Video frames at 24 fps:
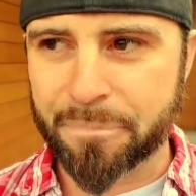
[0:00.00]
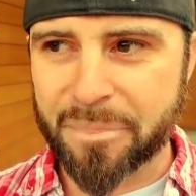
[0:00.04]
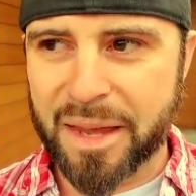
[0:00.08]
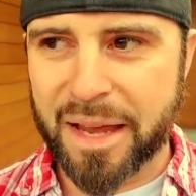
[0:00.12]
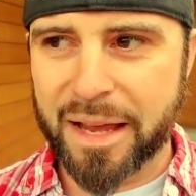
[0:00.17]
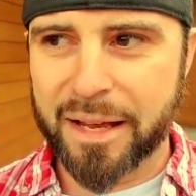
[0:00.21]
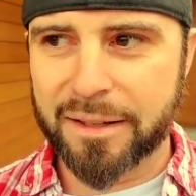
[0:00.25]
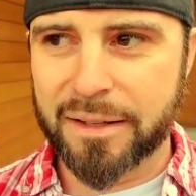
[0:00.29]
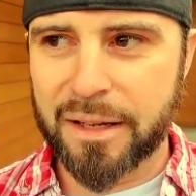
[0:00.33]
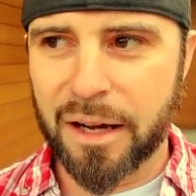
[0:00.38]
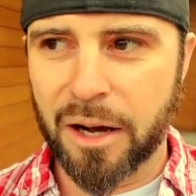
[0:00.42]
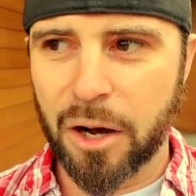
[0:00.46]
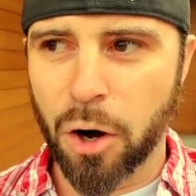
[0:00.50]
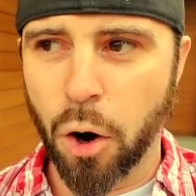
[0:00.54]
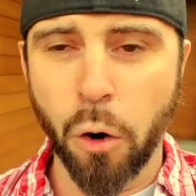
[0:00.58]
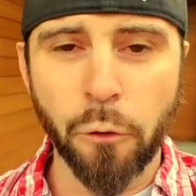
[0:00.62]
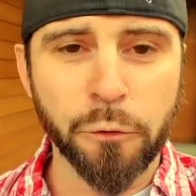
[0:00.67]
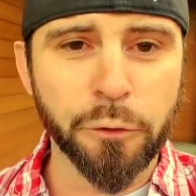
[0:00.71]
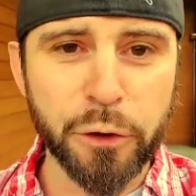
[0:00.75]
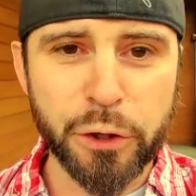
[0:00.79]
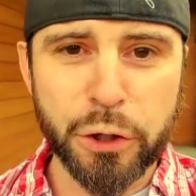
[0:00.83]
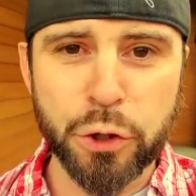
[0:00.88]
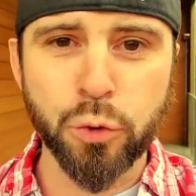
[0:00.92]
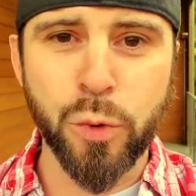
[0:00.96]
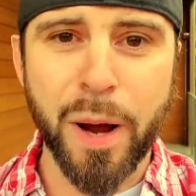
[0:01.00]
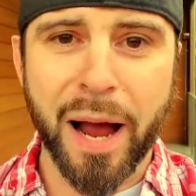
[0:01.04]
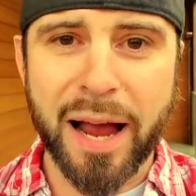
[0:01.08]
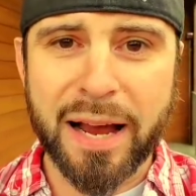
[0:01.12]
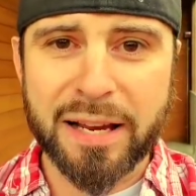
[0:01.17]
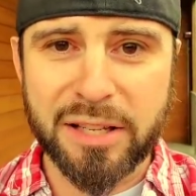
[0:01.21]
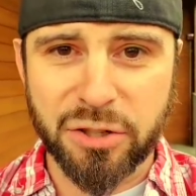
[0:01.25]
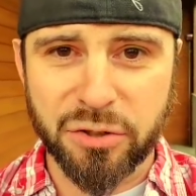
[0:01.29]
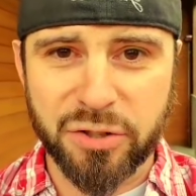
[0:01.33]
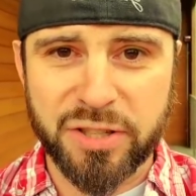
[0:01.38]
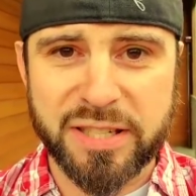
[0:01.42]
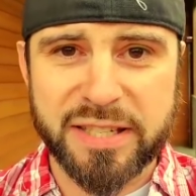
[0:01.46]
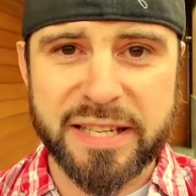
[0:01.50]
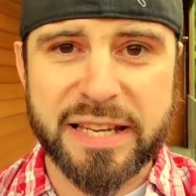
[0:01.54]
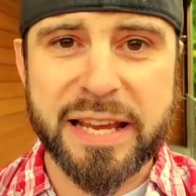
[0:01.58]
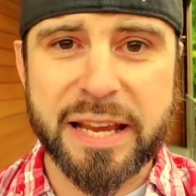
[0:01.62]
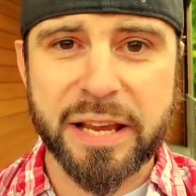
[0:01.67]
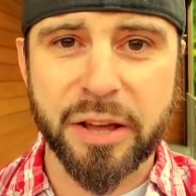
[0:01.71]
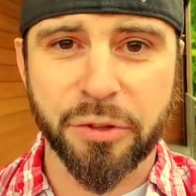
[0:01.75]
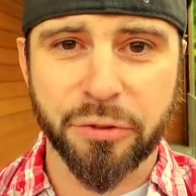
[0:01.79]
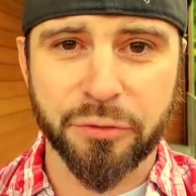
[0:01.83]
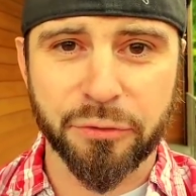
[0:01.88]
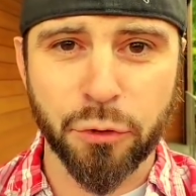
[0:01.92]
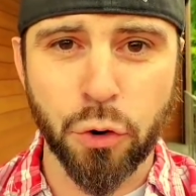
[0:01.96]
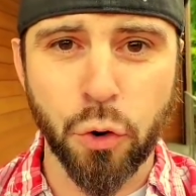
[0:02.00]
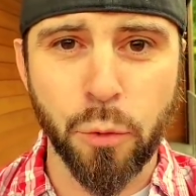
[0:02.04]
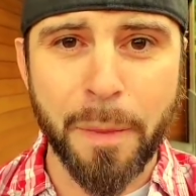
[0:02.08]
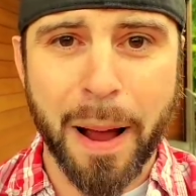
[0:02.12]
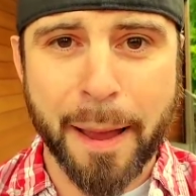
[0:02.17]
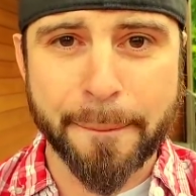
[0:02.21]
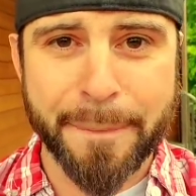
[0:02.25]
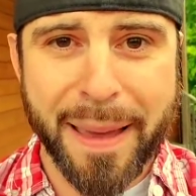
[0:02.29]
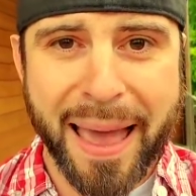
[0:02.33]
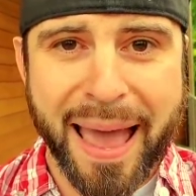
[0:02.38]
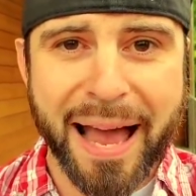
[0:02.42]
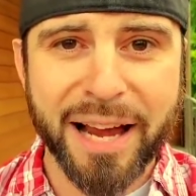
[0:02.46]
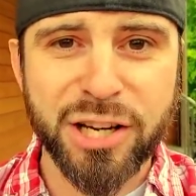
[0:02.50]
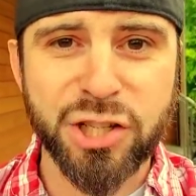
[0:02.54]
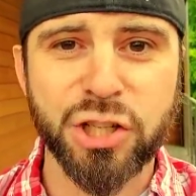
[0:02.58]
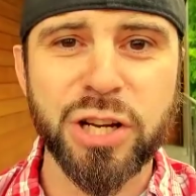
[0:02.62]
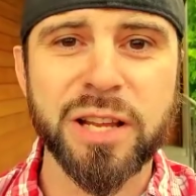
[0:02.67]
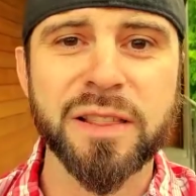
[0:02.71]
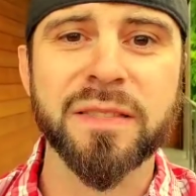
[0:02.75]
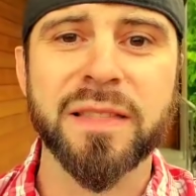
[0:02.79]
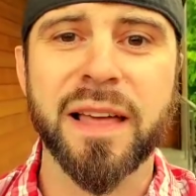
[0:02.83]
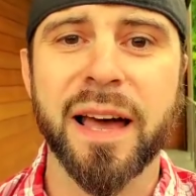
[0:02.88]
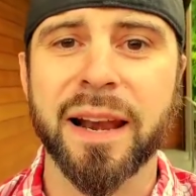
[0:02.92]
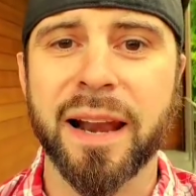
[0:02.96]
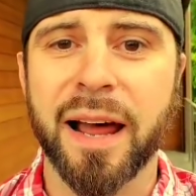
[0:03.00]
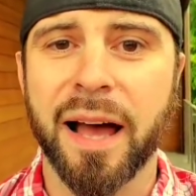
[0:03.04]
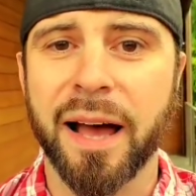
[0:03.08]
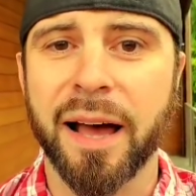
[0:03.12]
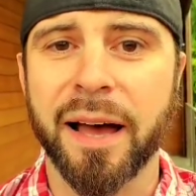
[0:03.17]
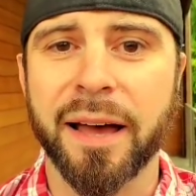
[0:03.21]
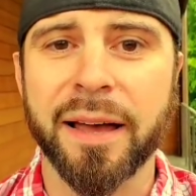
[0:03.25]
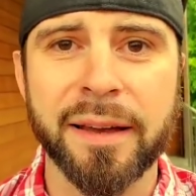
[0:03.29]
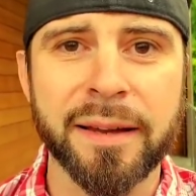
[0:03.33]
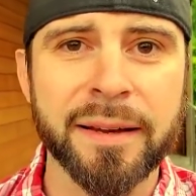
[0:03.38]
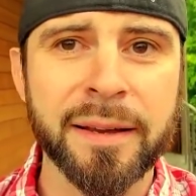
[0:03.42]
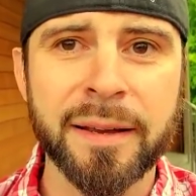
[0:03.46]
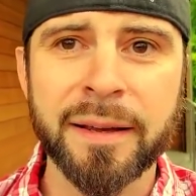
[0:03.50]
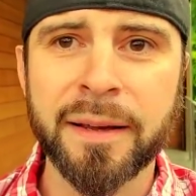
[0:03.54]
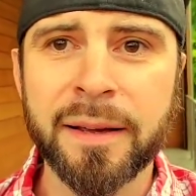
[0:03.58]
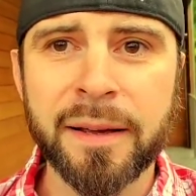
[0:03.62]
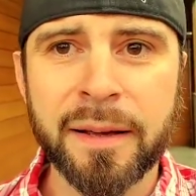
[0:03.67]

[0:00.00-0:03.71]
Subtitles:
And hopefully you guys are seeing through my passion that I